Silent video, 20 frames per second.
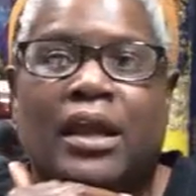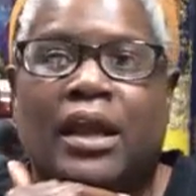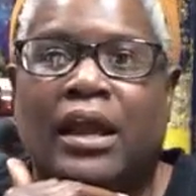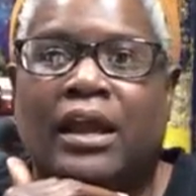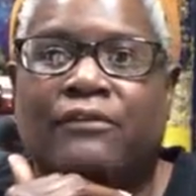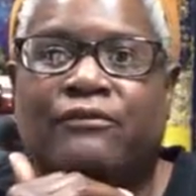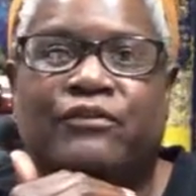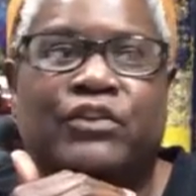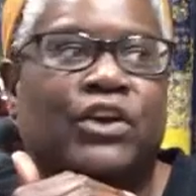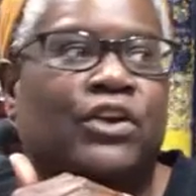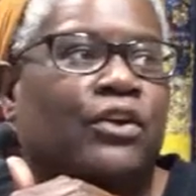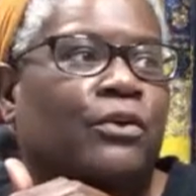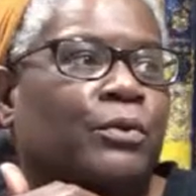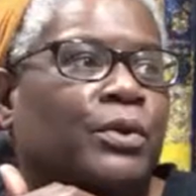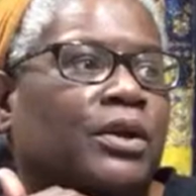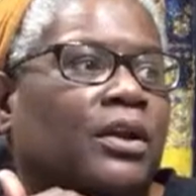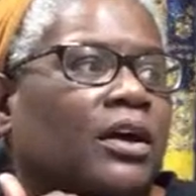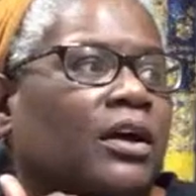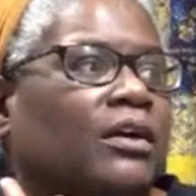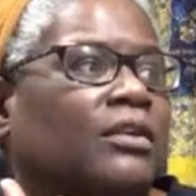I figured
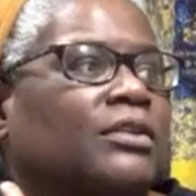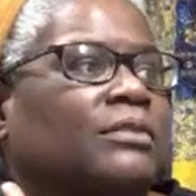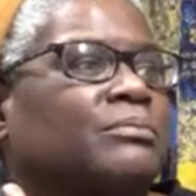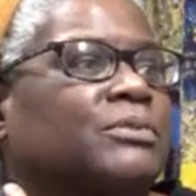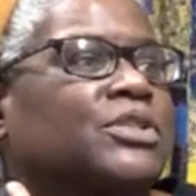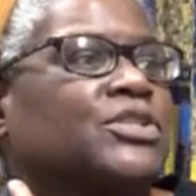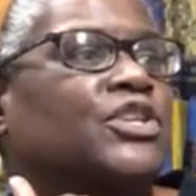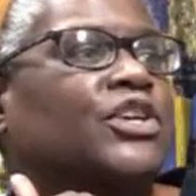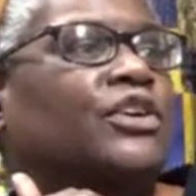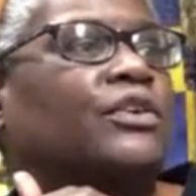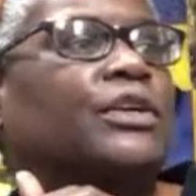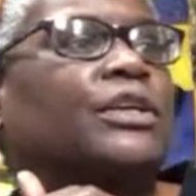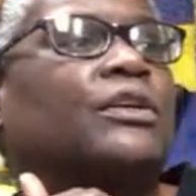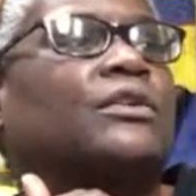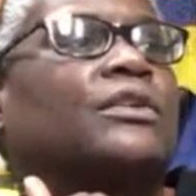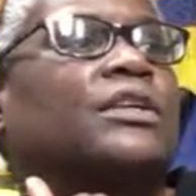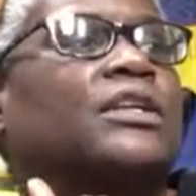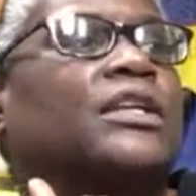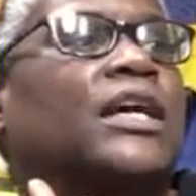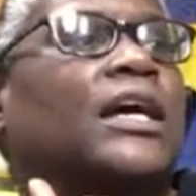with all the
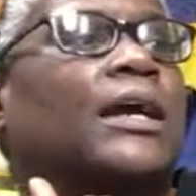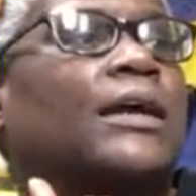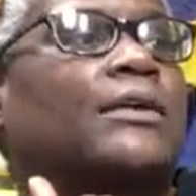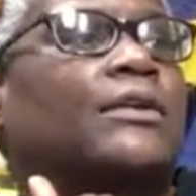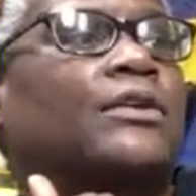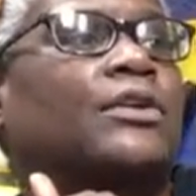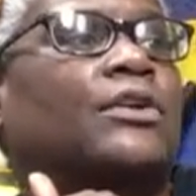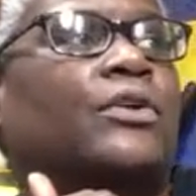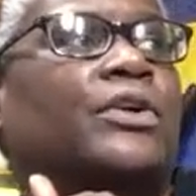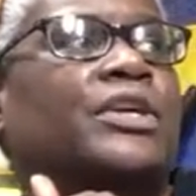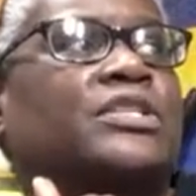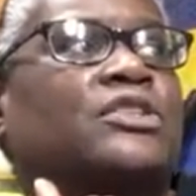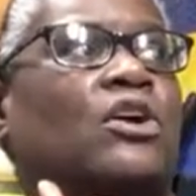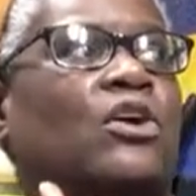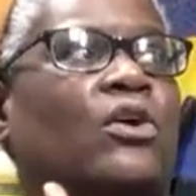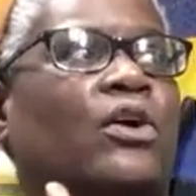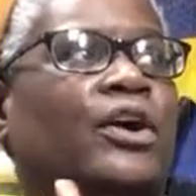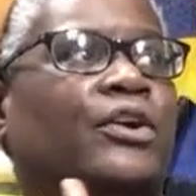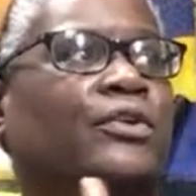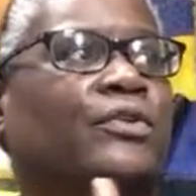material that I, you know, it's
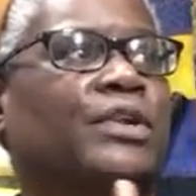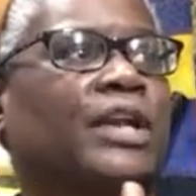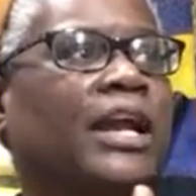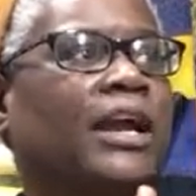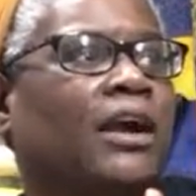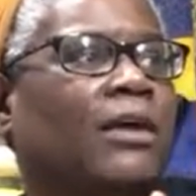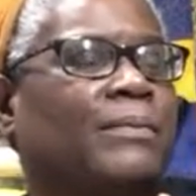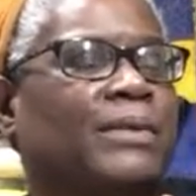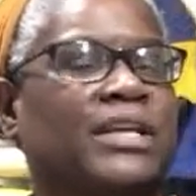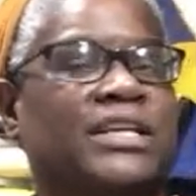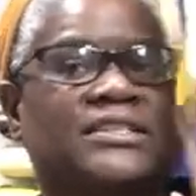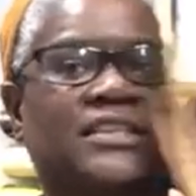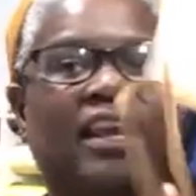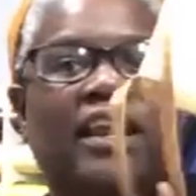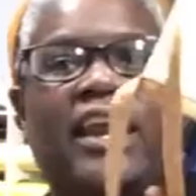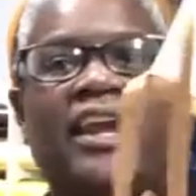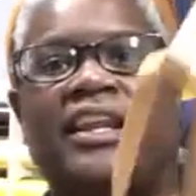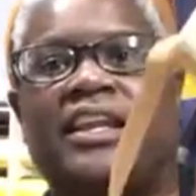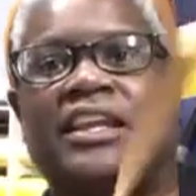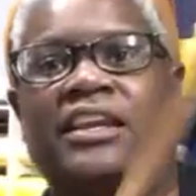harder now because I
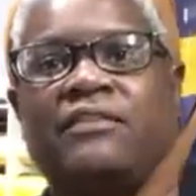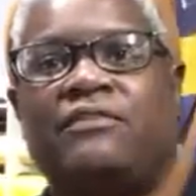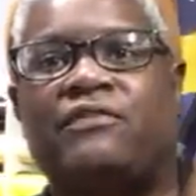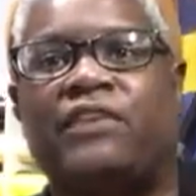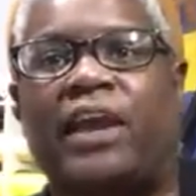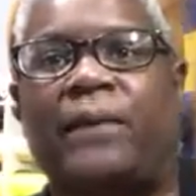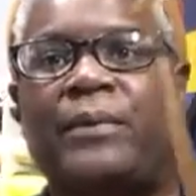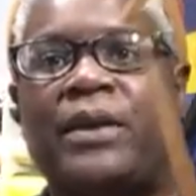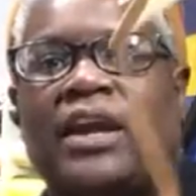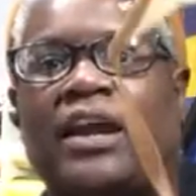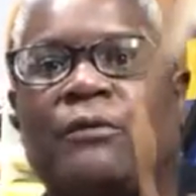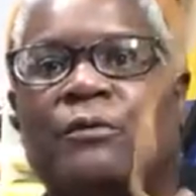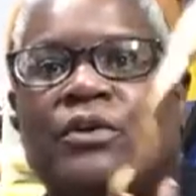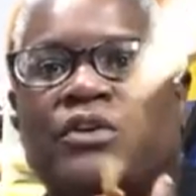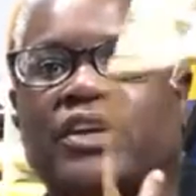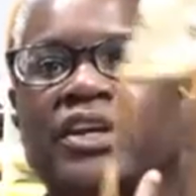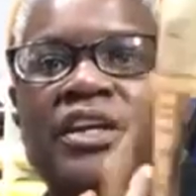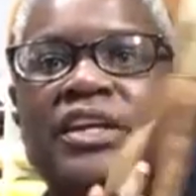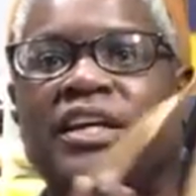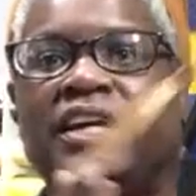got to get fabric I
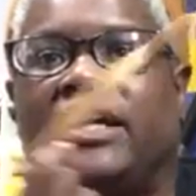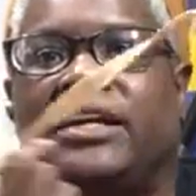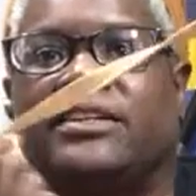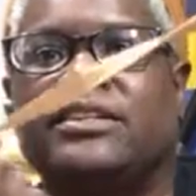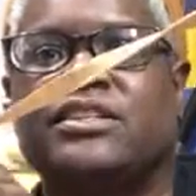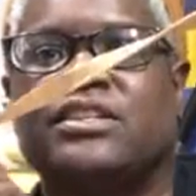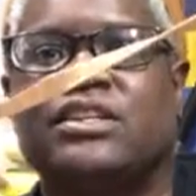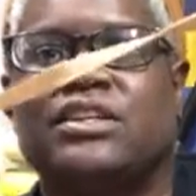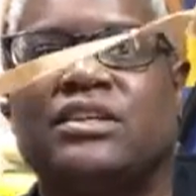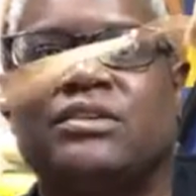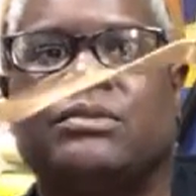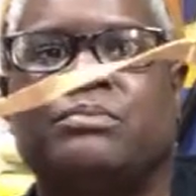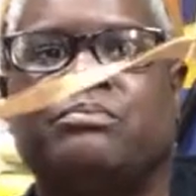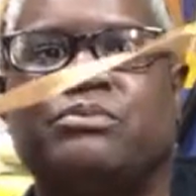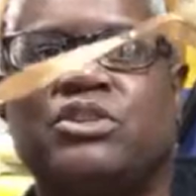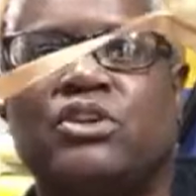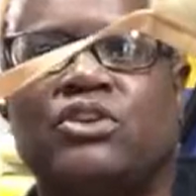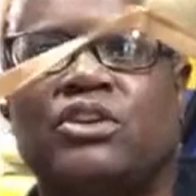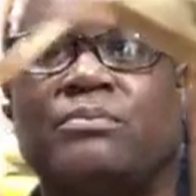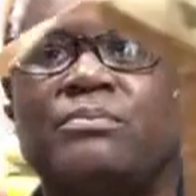want to cut to
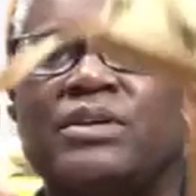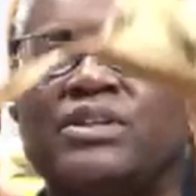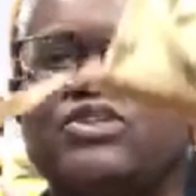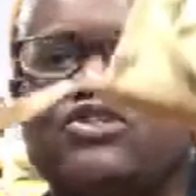so that my